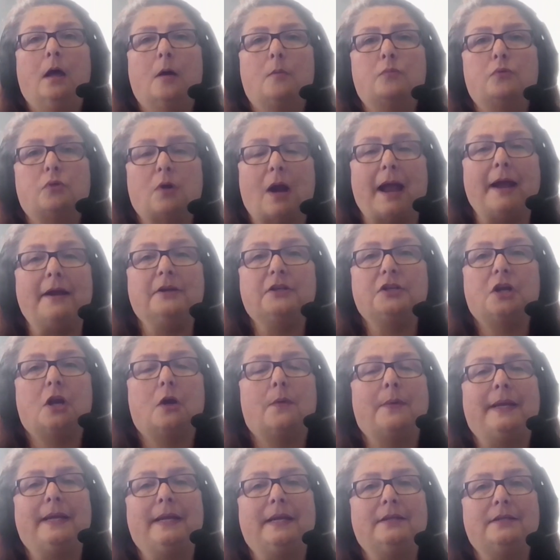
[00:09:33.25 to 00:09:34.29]
prior to
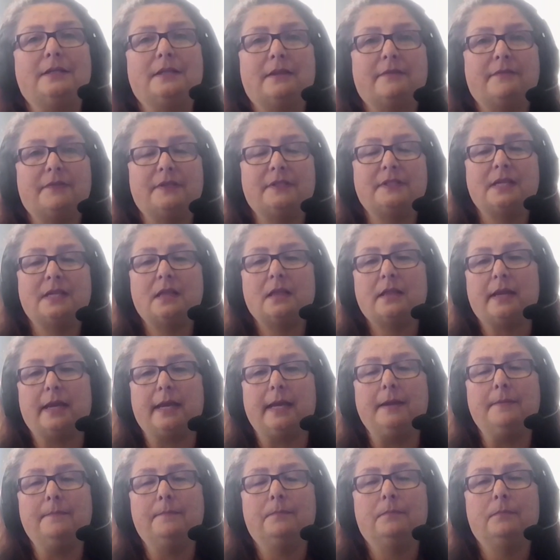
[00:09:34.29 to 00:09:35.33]
going into the
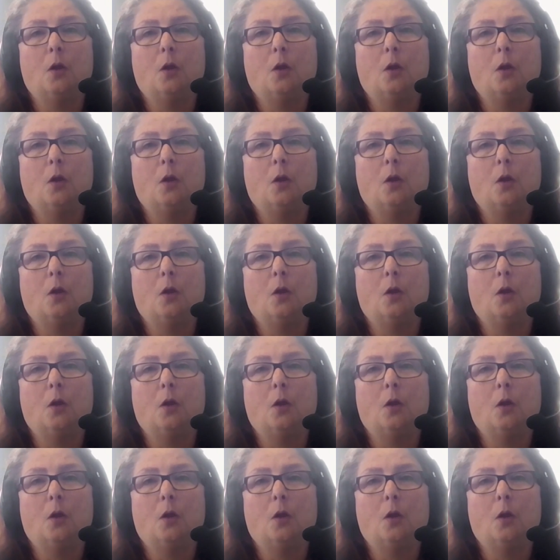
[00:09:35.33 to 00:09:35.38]
facility,